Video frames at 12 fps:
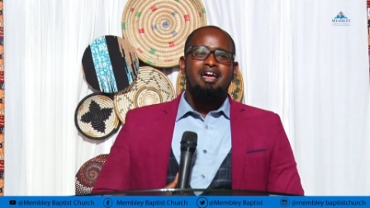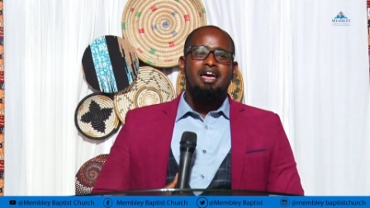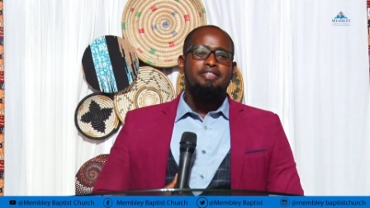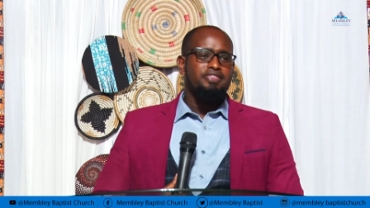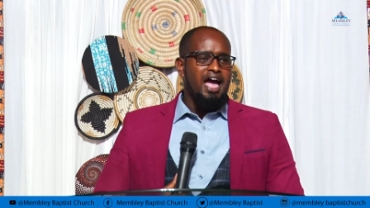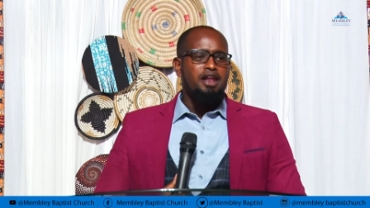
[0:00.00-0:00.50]

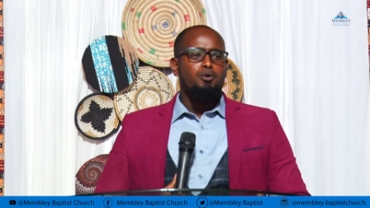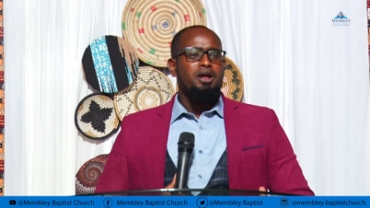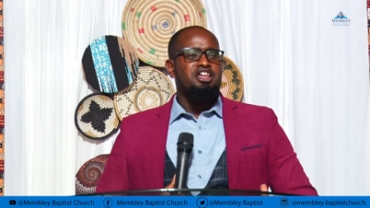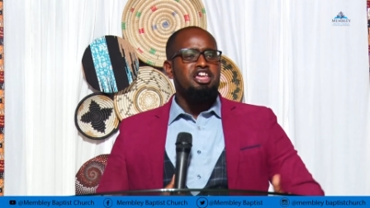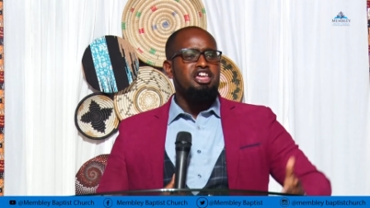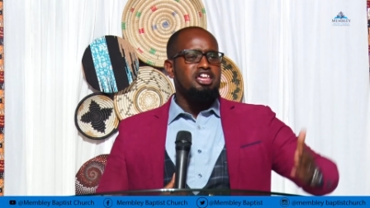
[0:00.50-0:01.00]
And then when
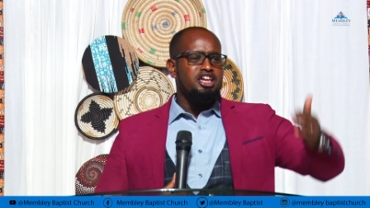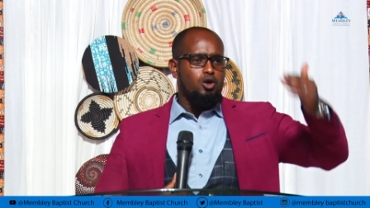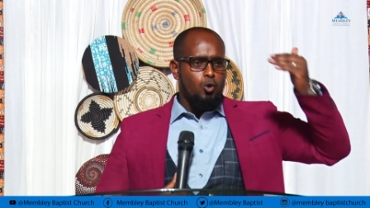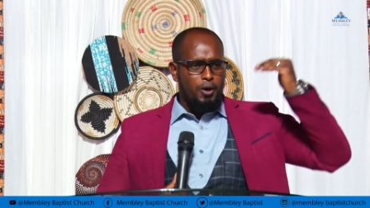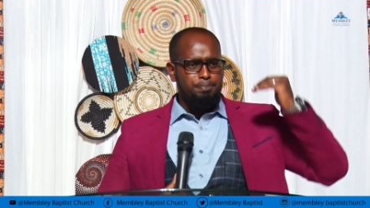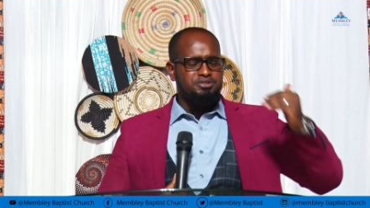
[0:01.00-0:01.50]
He
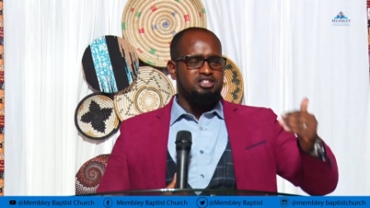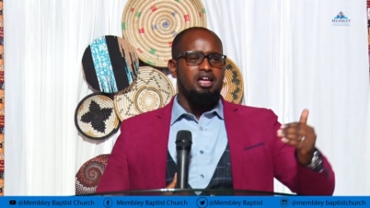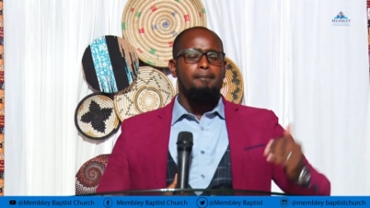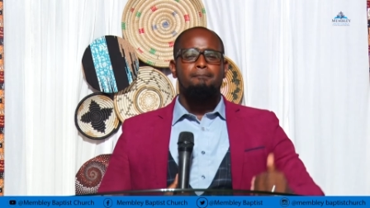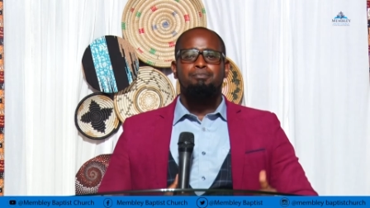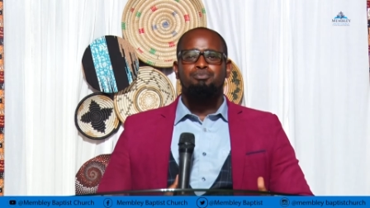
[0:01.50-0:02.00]
equipped
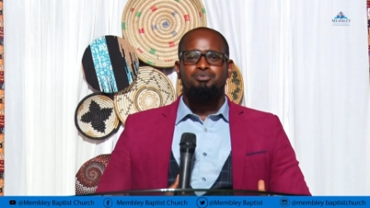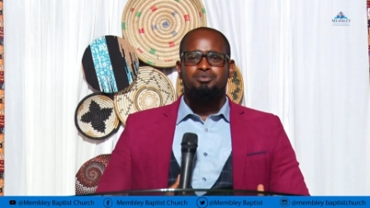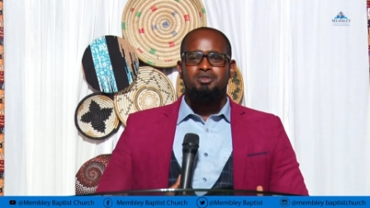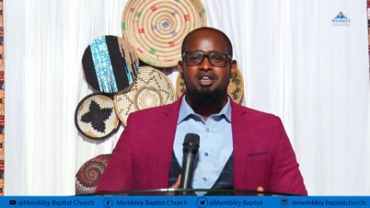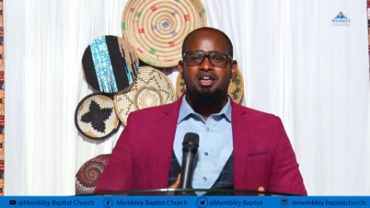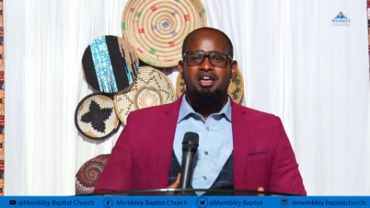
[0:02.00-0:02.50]
them,
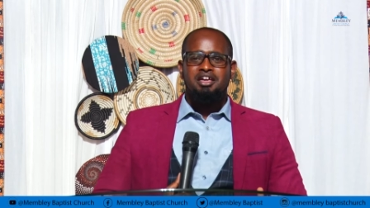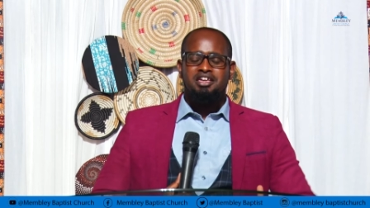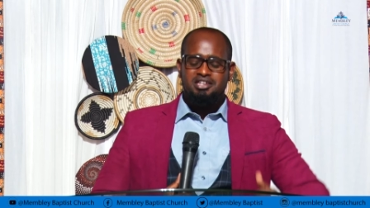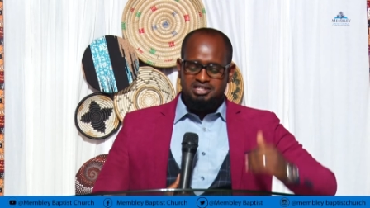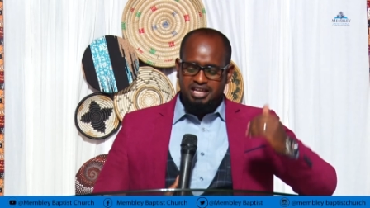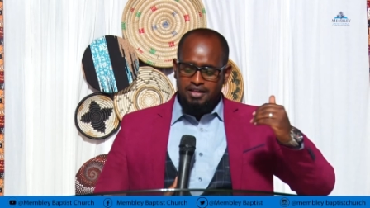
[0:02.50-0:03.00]

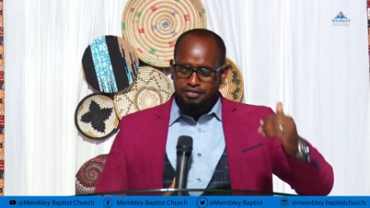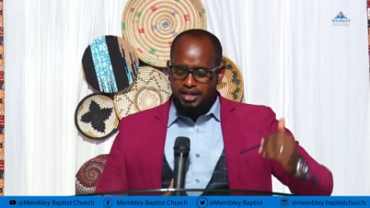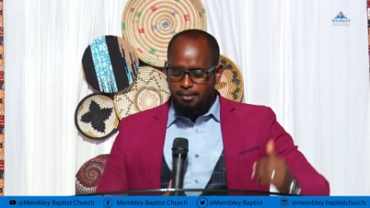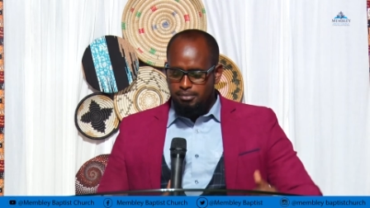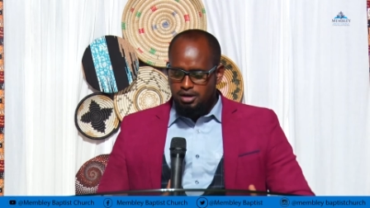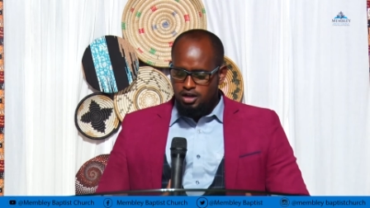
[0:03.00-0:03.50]
He sent
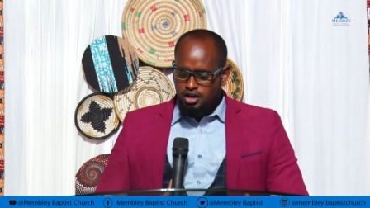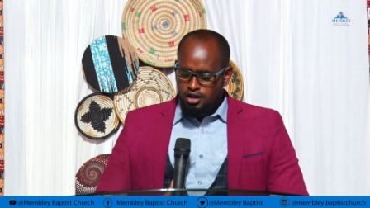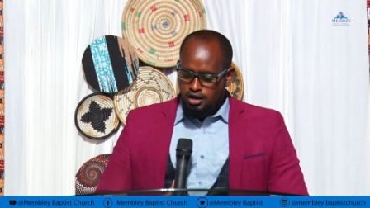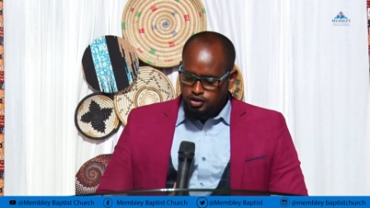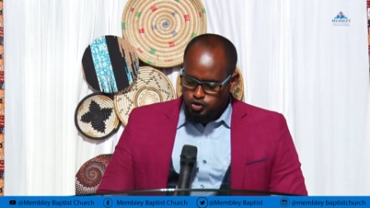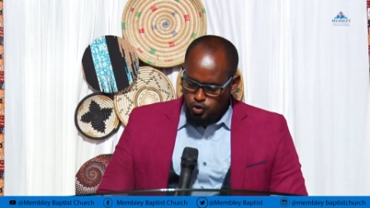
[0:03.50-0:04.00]
them
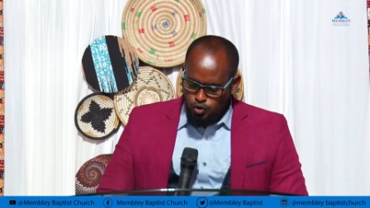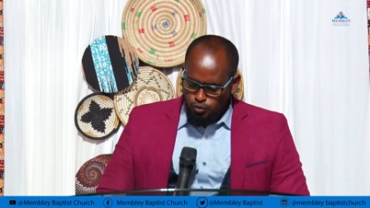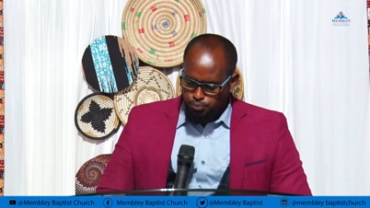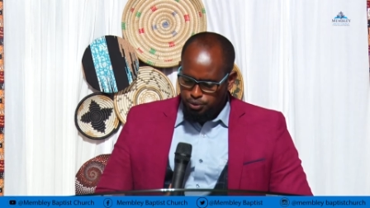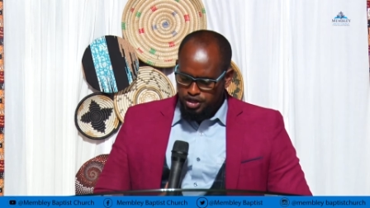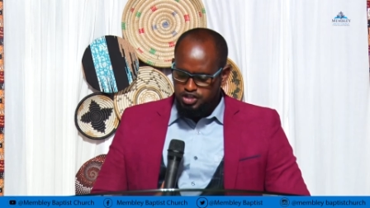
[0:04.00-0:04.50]
to
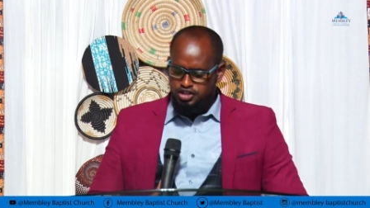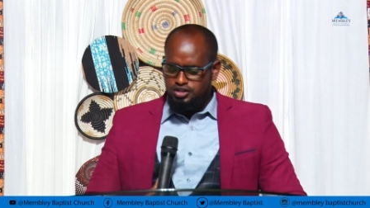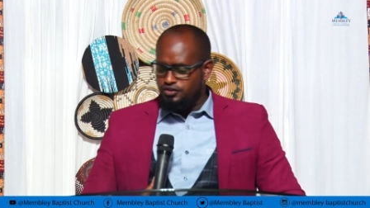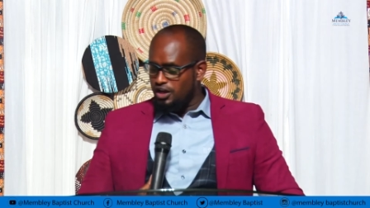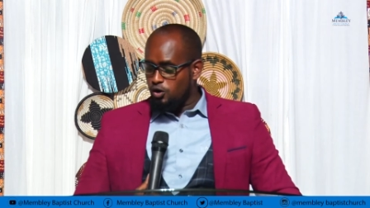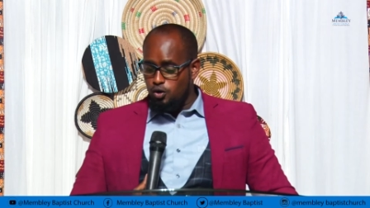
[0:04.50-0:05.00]
preach
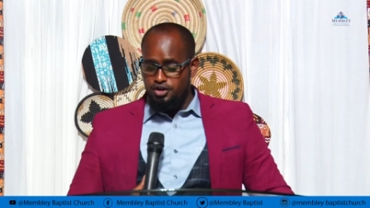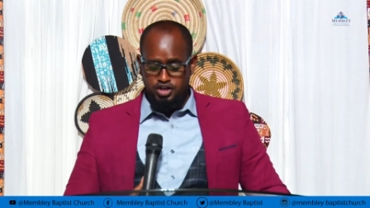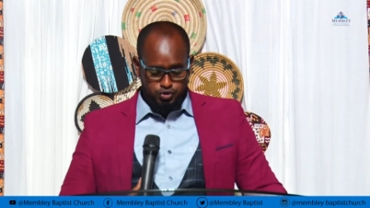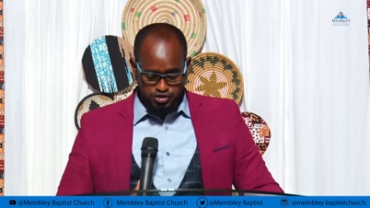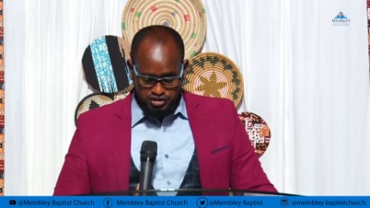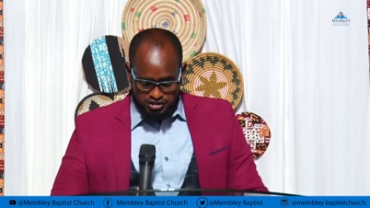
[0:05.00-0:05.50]
the good
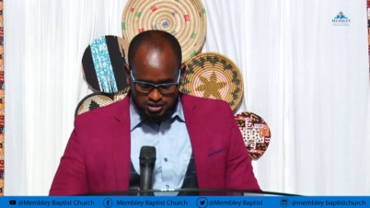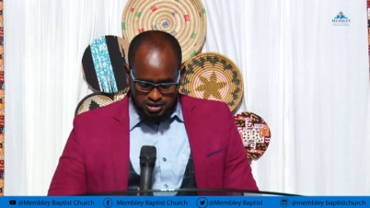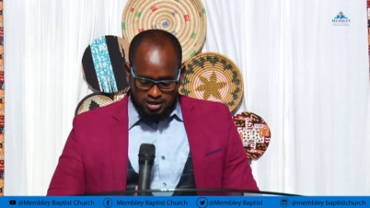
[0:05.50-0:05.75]
news.